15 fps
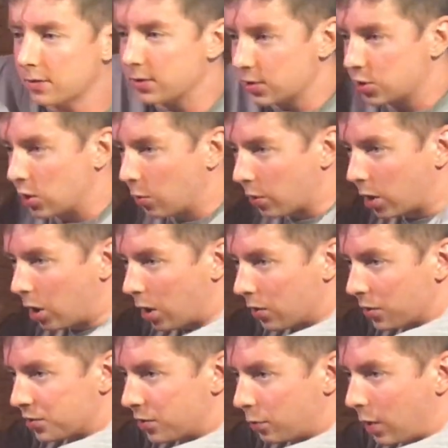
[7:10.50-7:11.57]
So
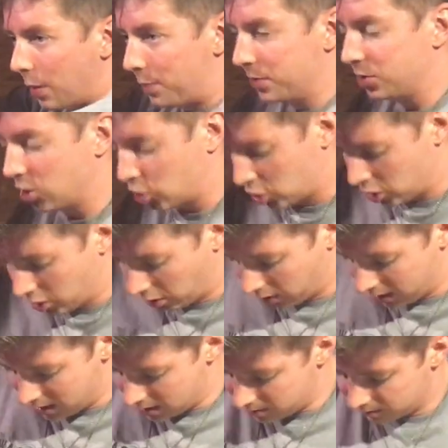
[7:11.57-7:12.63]
regardless of what position
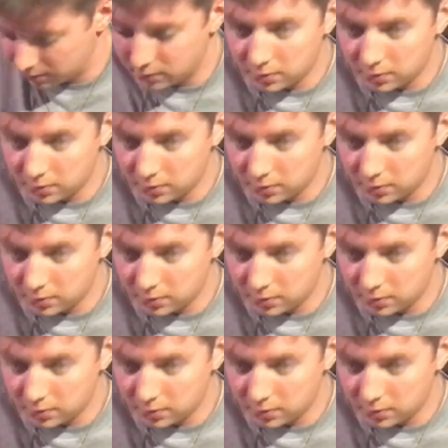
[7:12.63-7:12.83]
you're in,